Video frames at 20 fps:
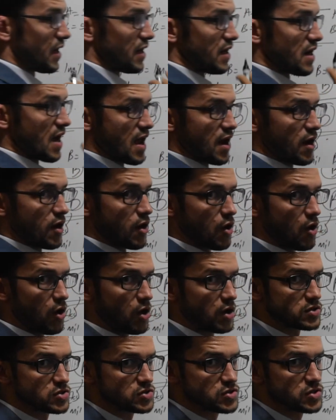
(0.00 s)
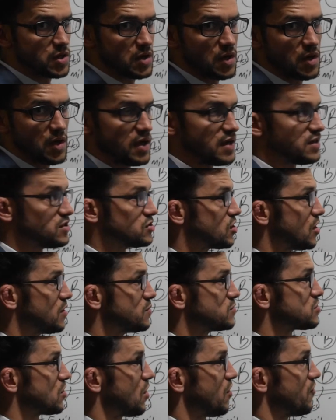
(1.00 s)
in
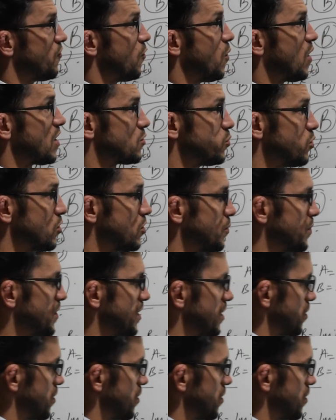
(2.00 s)
terms of what will be